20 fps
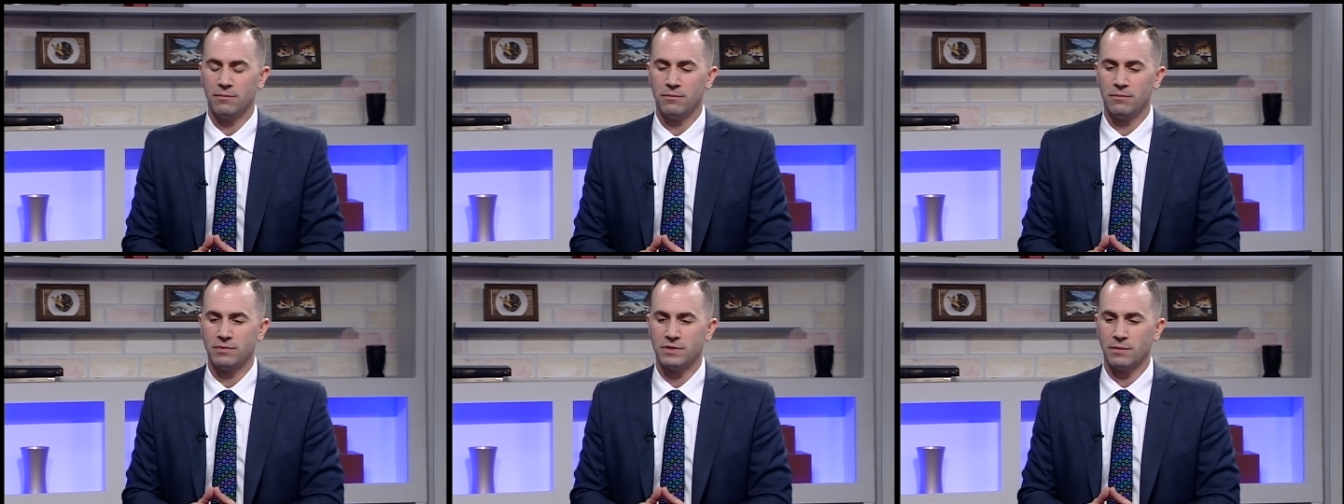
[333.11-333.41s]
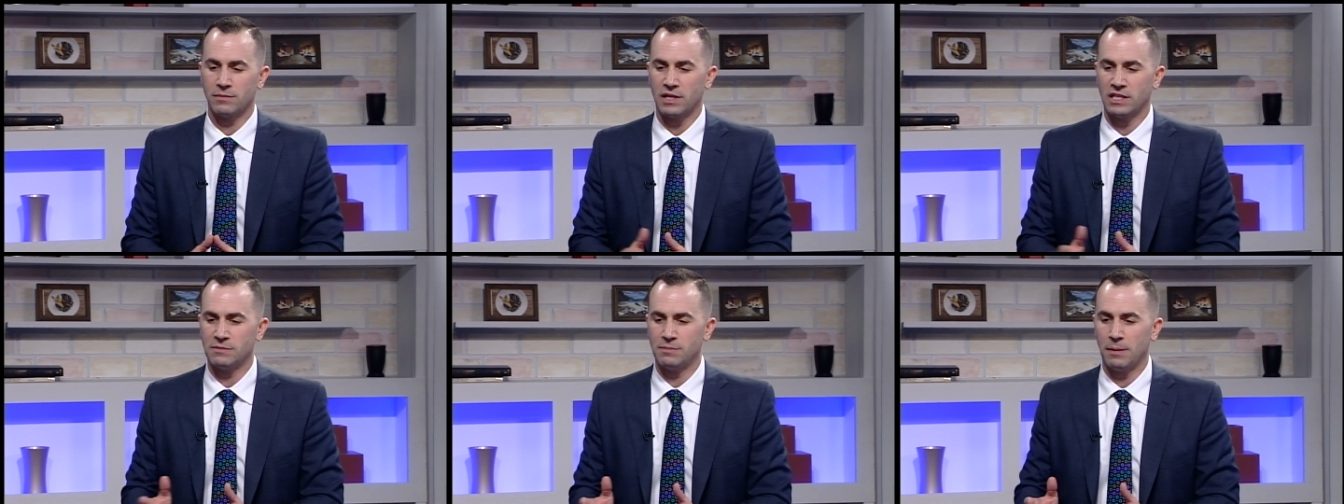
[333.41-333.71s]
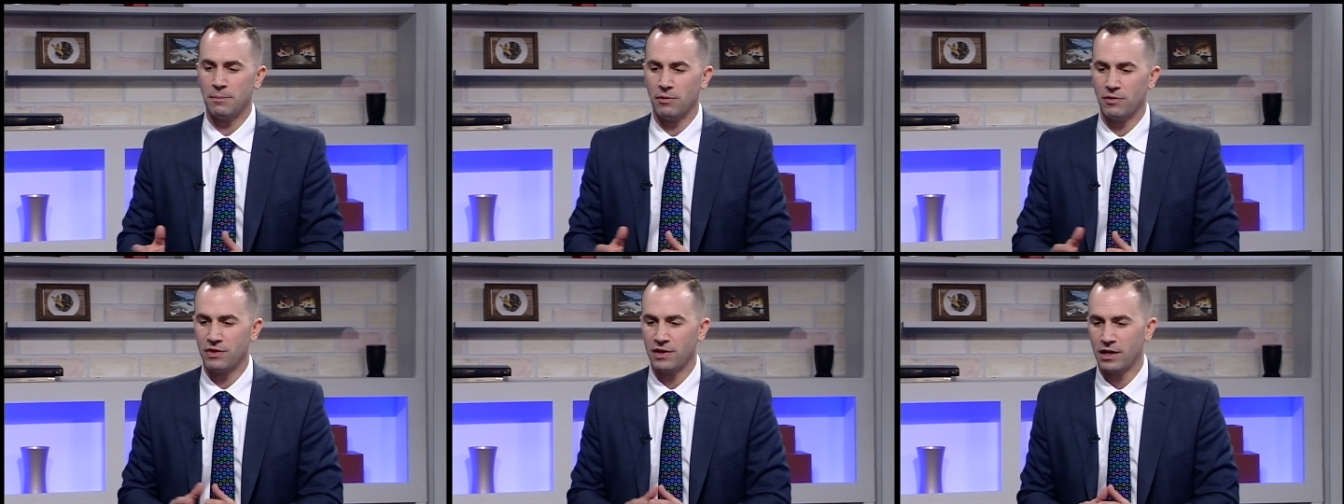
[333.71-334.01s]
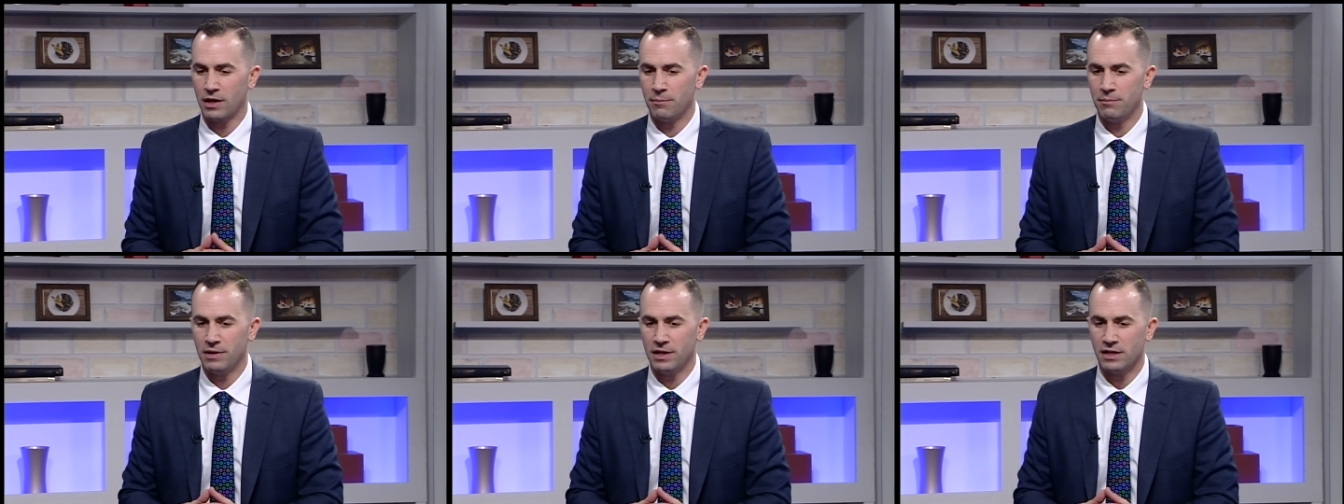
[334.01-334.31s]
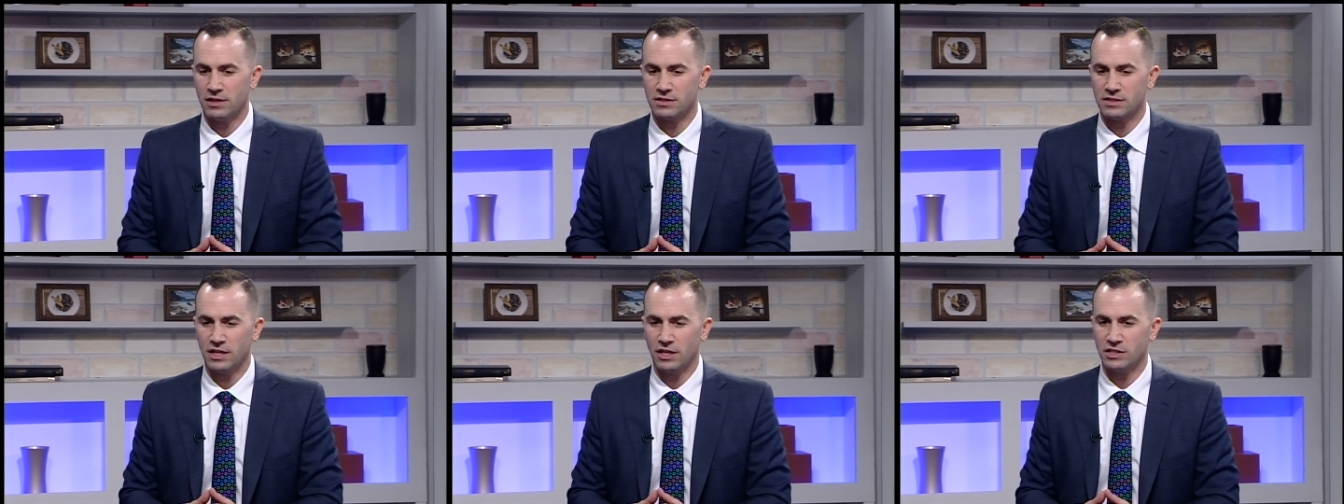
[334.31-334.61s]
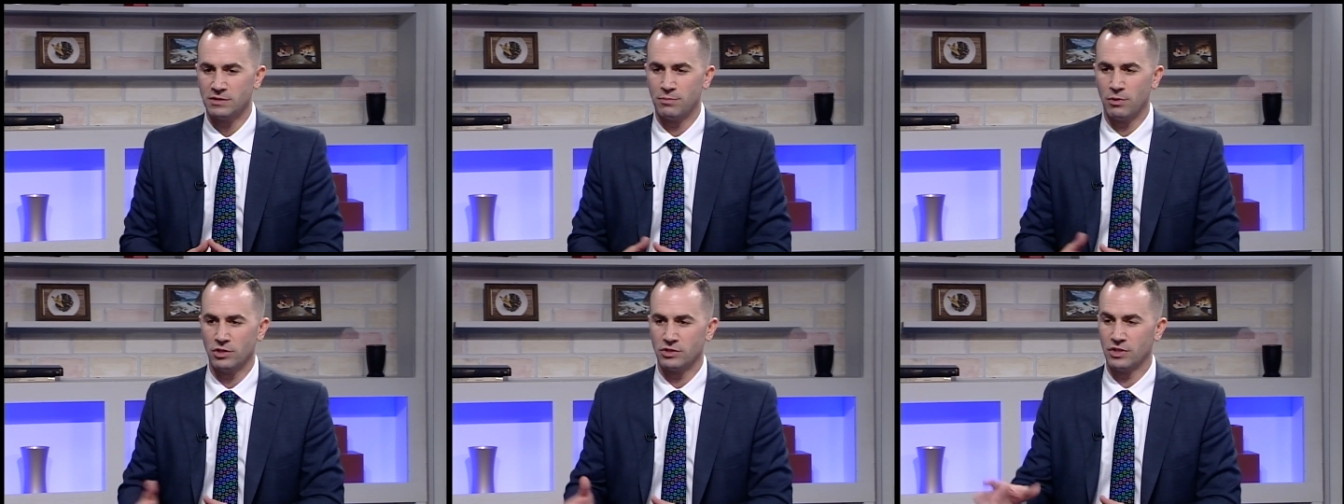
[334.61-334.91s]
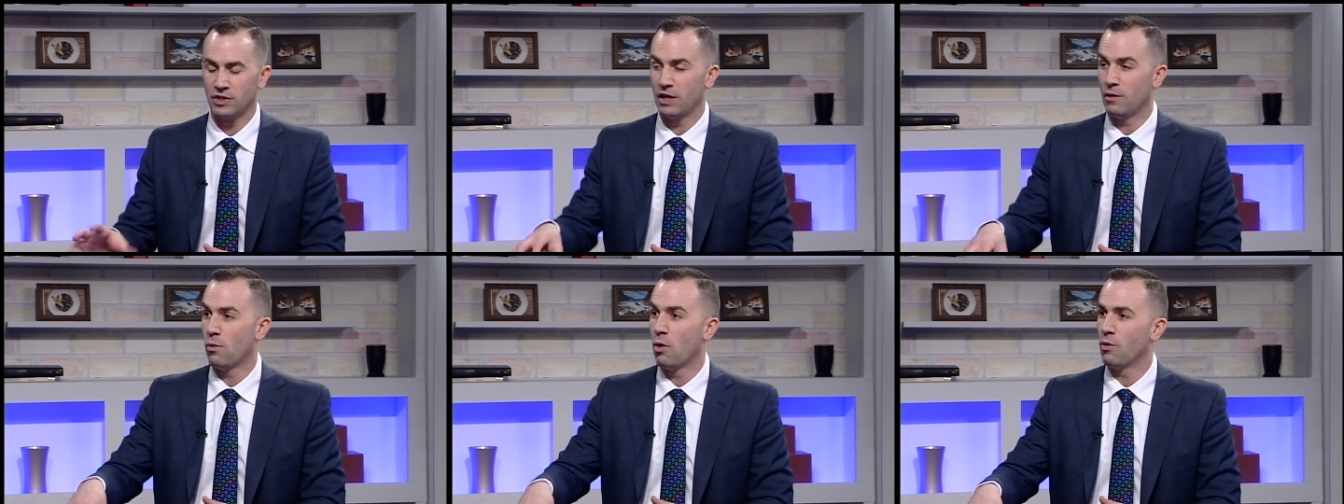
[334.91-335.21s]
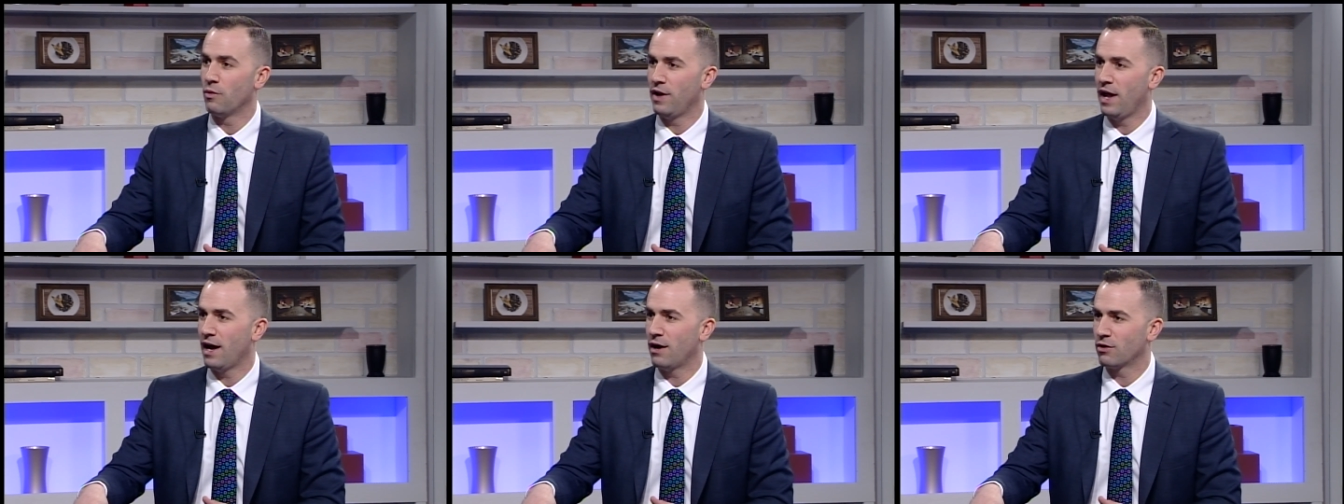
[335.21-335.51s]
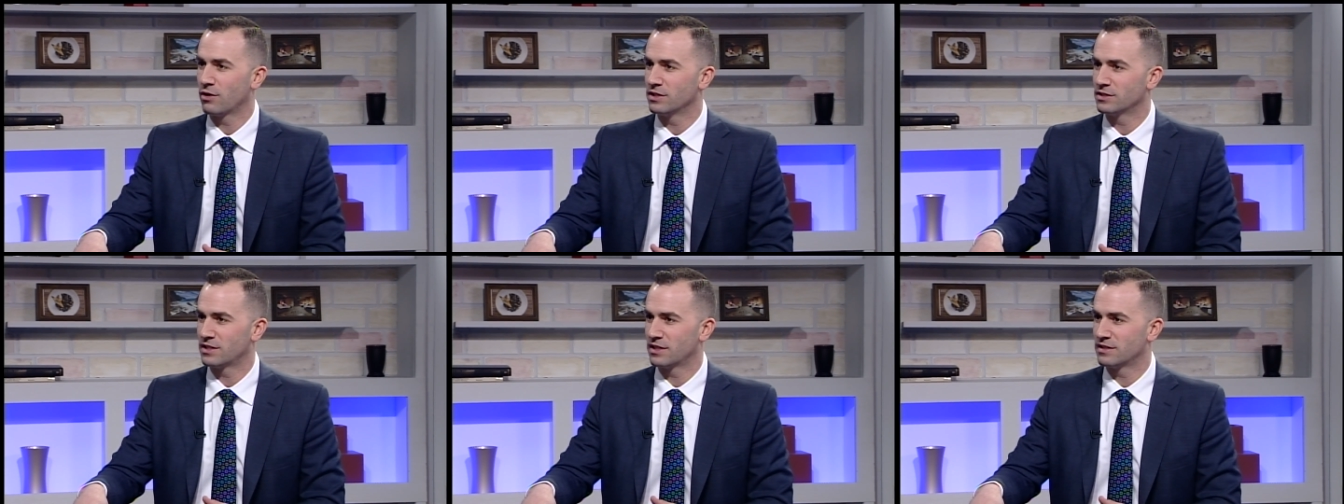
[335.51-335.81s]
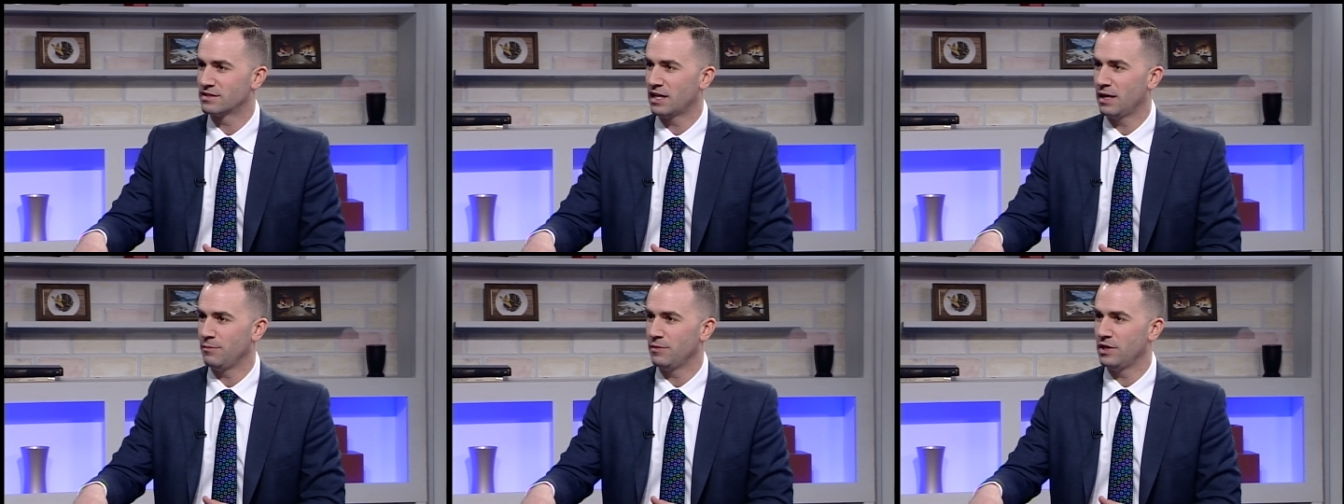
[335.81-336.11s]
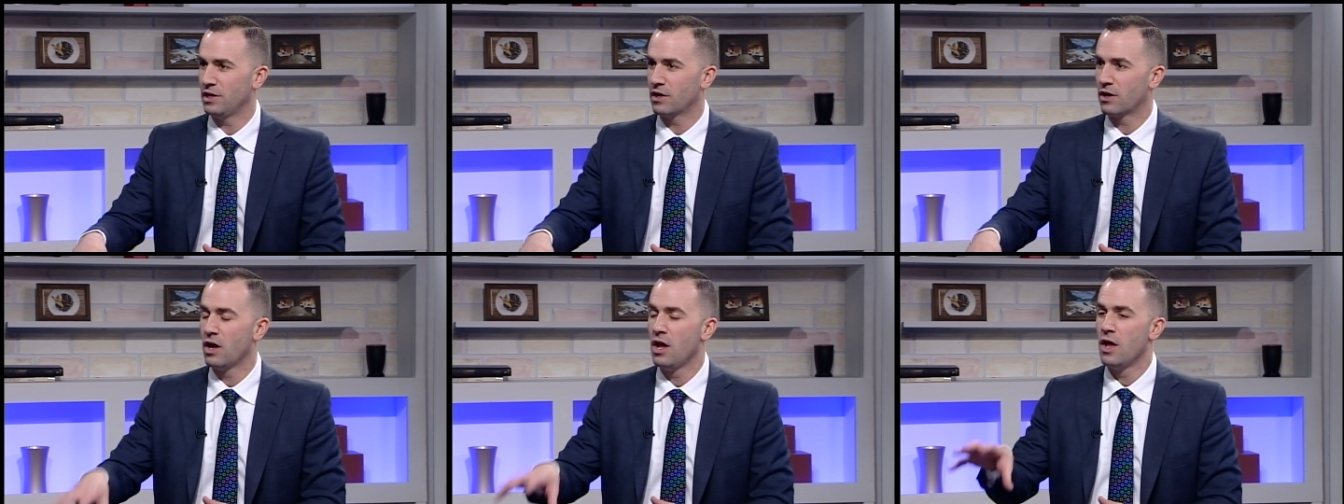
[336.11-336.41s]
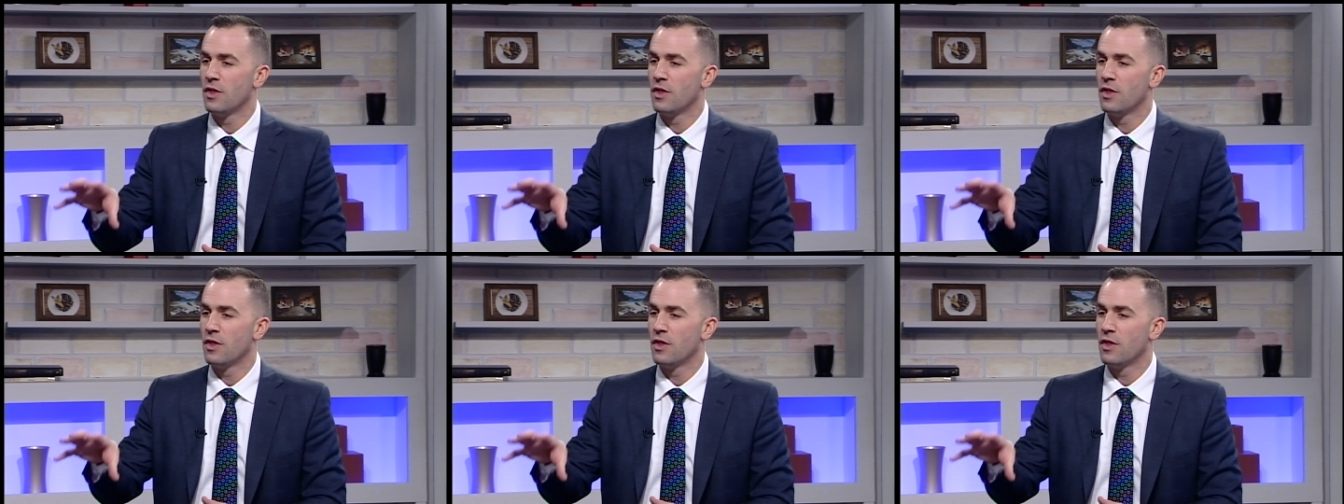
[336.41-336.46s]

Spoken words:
sometimes people think I'm being a salesperson. They won't now because of the time of year.